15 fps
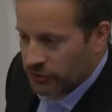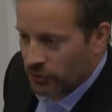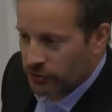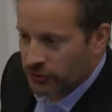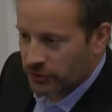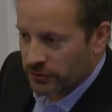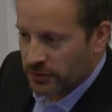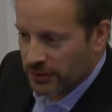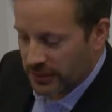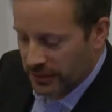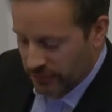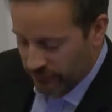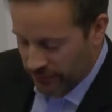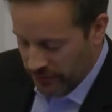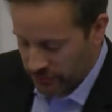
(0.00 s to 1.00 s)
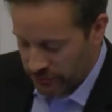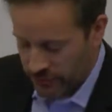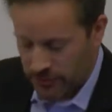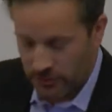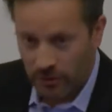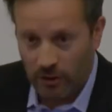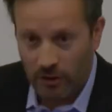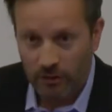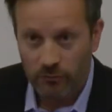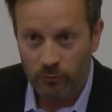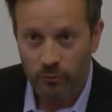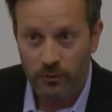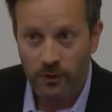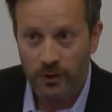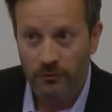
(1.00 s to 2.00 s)
also the inventor
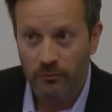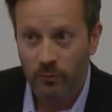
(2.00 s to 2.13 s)
of